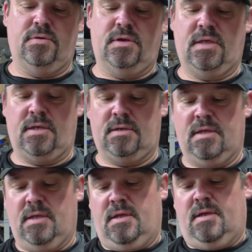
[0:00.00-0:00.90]
do it again.
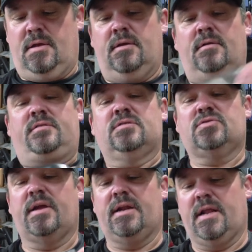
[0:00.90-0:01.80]

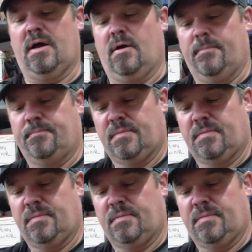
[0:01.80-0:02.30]
Straighten it out.